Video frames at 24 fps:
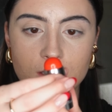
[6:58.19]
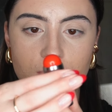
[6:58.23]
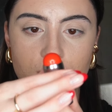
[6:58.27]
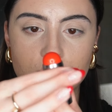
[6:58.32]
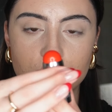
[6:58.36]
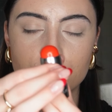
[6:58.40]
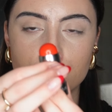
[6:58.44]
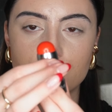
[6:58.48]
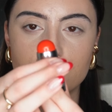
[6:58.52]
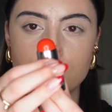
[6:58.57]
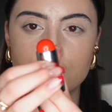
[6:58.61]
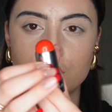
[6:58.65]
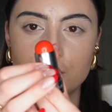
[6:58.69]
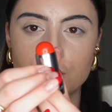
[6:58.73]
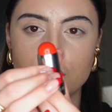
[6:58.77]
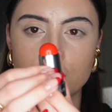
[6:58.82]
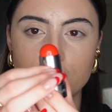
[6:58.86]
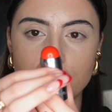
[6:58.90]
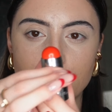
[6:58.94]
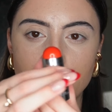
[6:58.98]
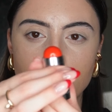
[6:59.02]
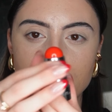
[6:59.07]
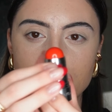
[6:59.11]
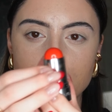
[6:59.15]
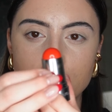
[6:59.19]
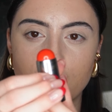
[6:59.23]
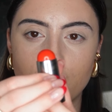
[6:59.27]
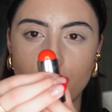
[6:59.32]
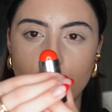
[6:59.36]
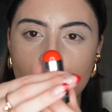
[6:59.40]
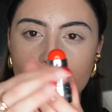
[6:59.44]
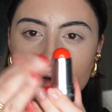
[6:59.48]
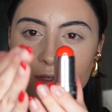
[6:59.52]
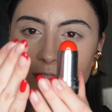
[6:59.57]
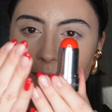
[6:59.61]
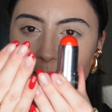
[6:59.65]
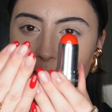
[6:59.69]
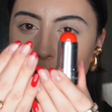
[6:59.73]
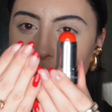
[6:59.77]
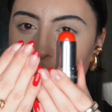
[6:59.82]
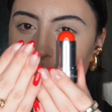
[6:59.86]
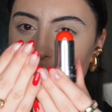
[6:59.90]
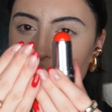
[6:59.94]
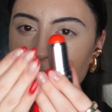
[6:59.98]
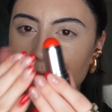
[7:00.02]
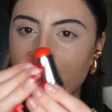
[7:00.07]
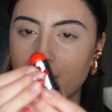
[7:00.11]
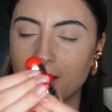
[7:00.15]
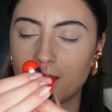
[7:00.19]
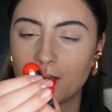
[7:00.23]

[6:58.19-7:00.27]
This is just like a stick. Oh, it matches my